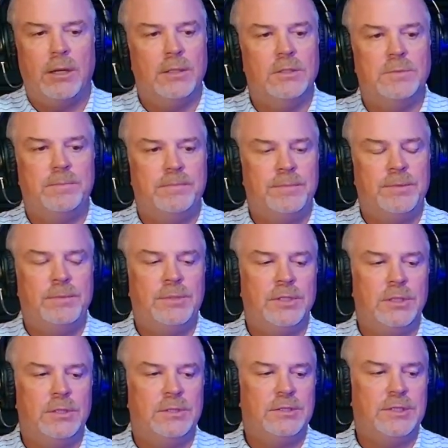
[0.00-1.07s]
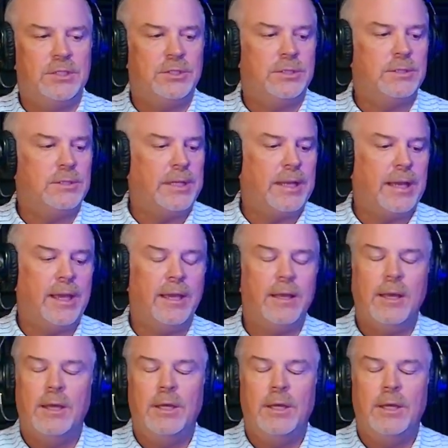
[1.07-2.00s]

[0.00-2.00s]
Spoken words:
to this session today,